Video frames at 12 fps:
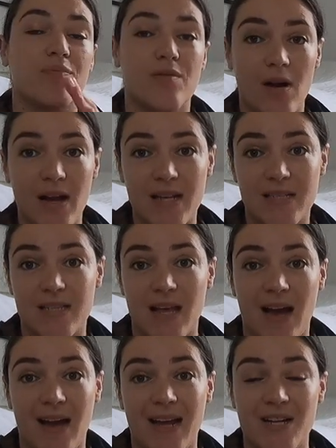Prior to
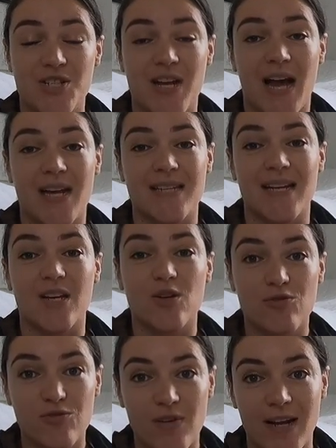that, I actually had an
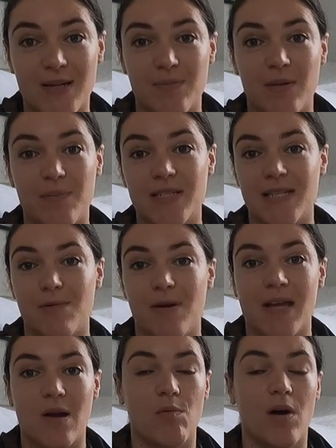incredibly busy week at